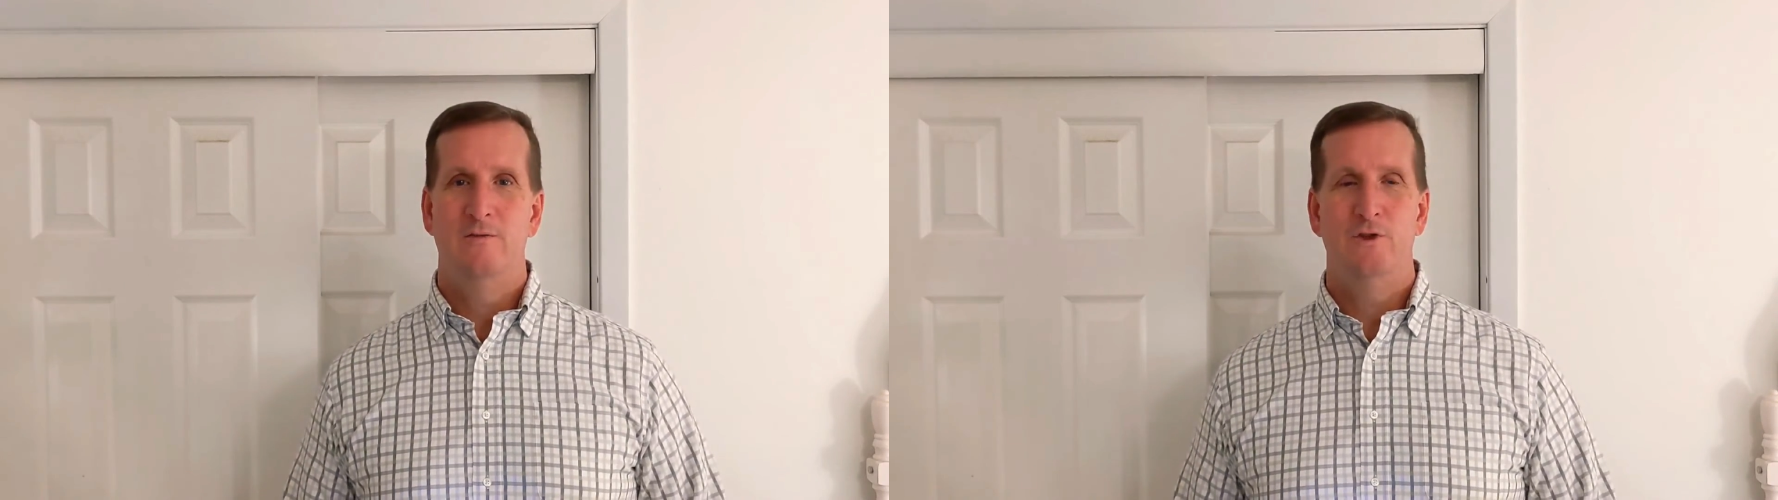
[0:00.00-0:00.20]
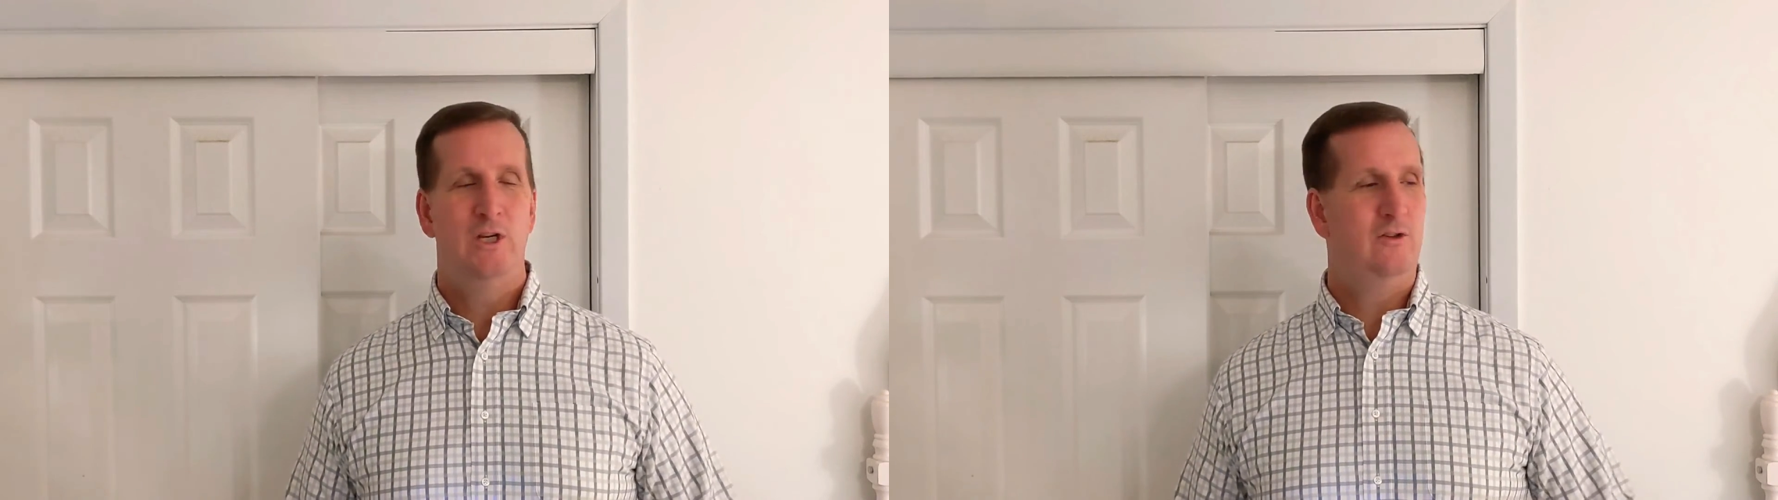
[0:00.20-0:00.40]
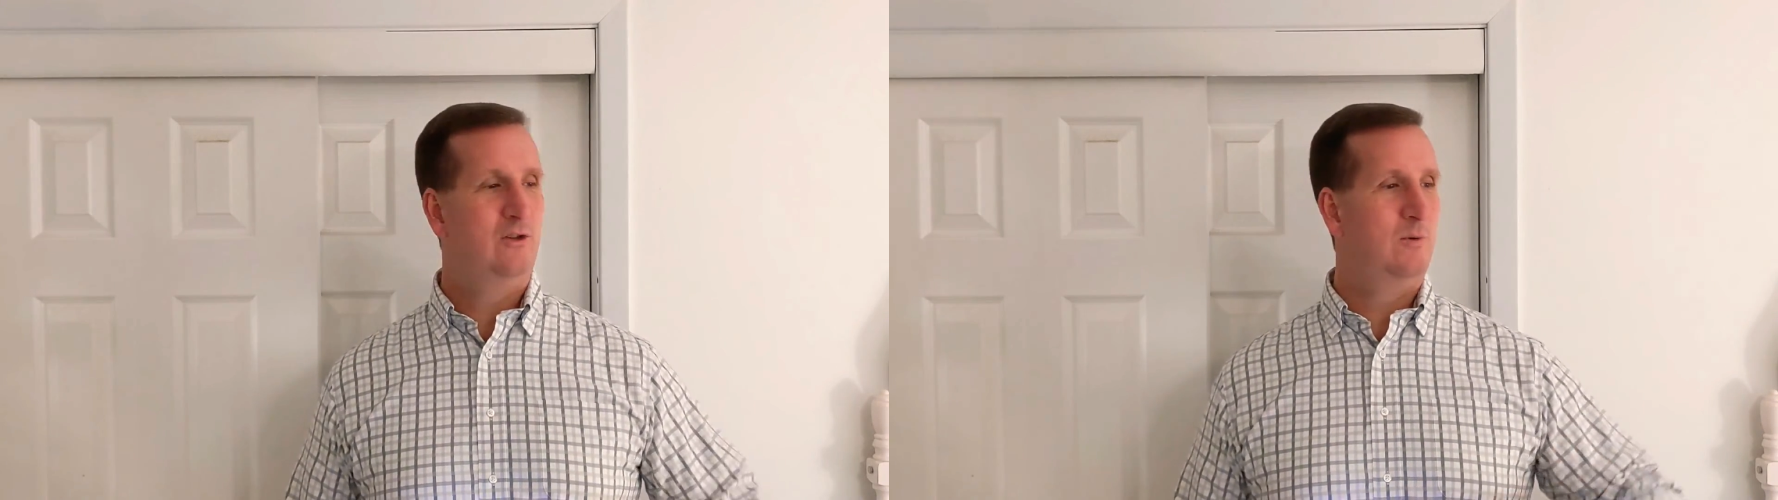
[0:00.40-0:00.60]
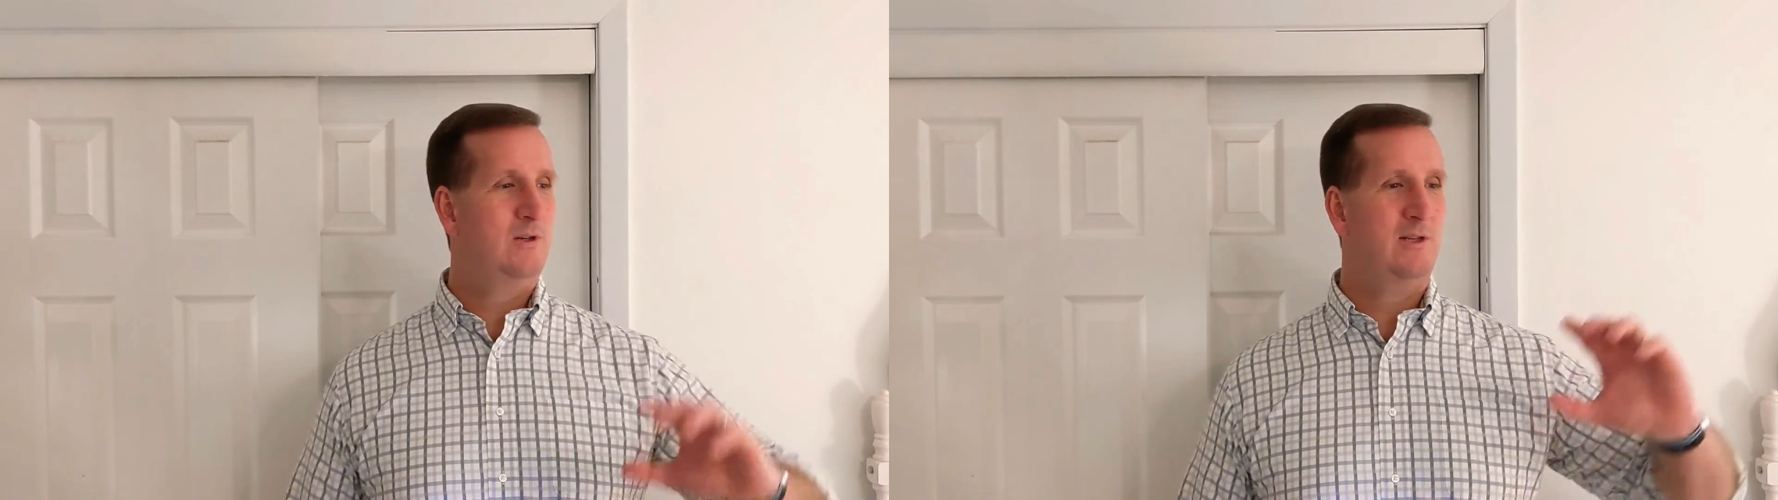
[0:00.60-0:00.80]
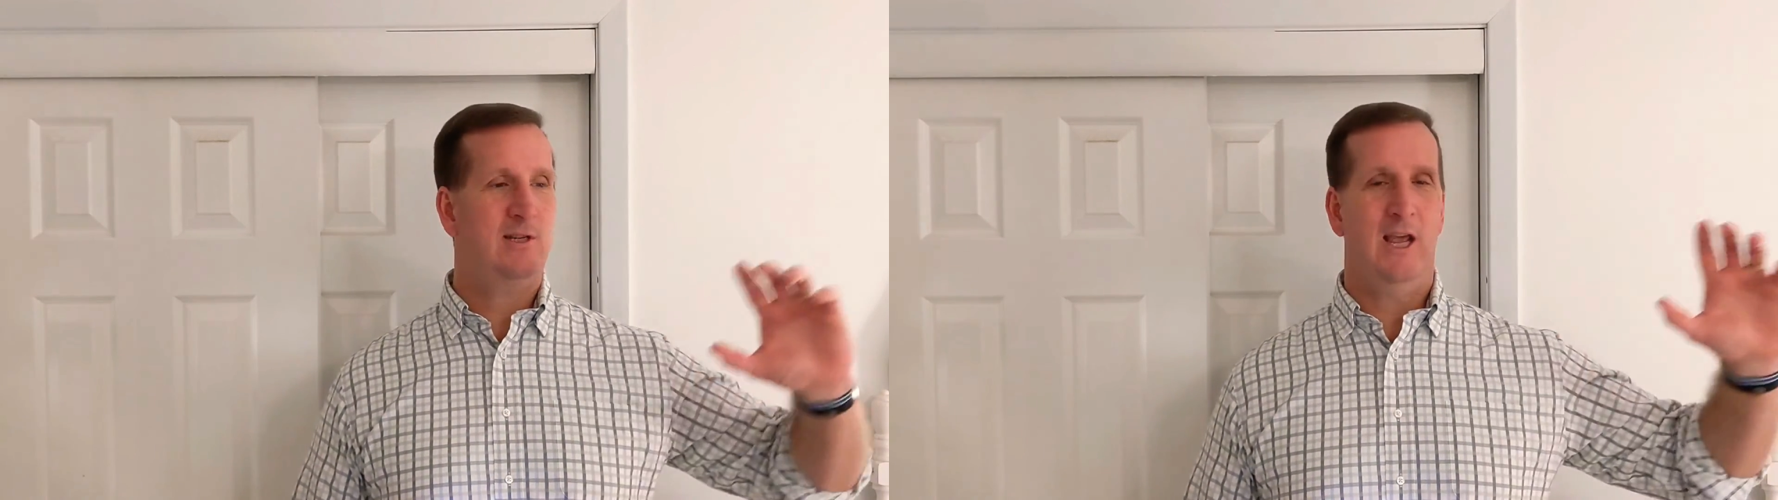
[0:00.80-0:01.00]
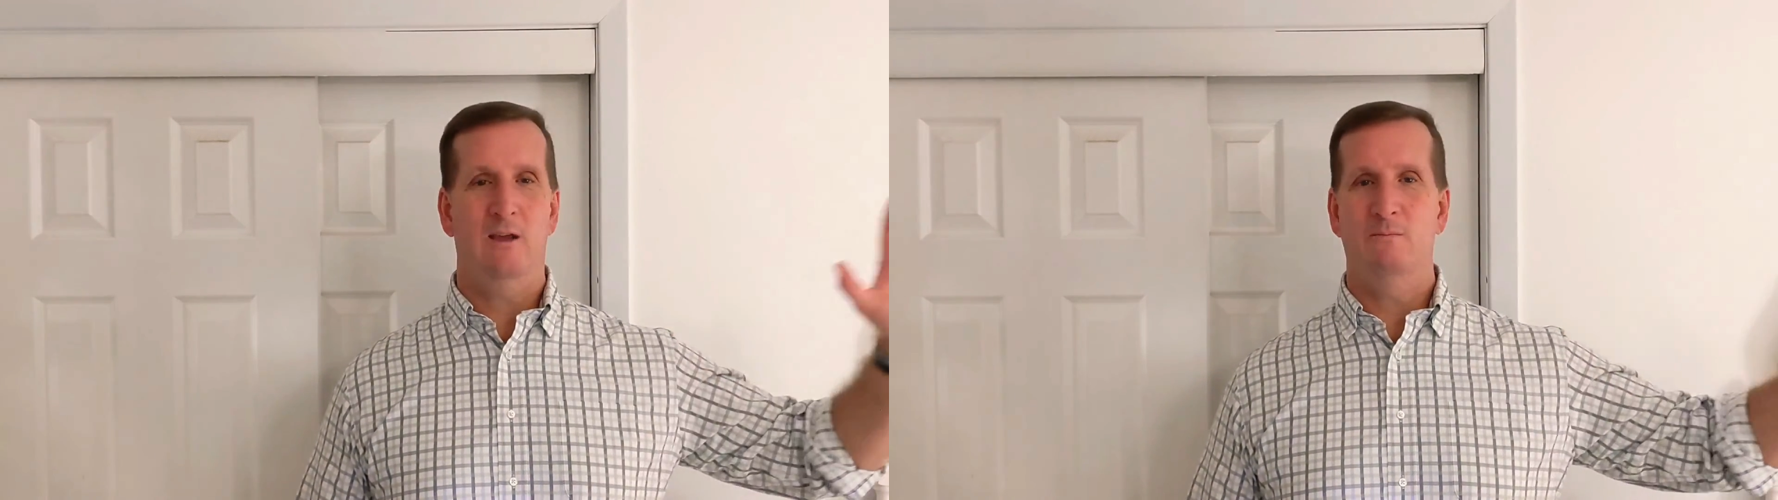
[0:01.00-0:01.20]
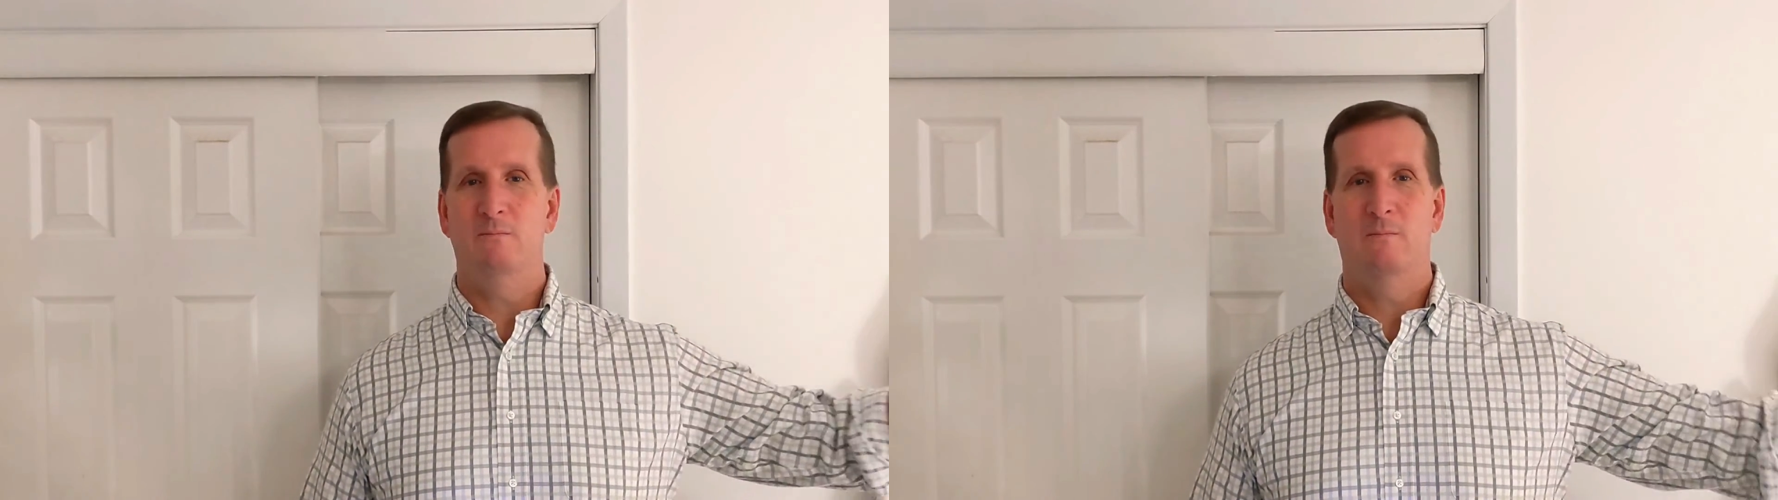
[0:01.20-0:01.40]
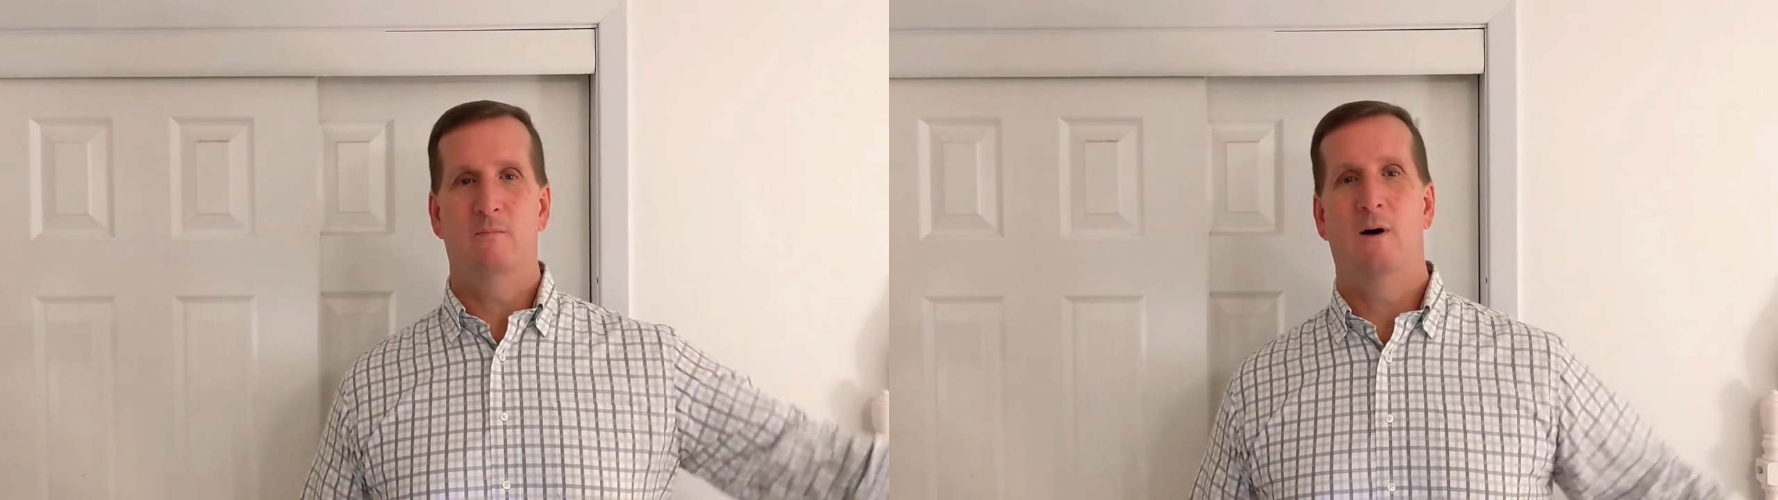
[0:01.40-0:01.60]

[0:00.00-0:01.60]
Jesus was the same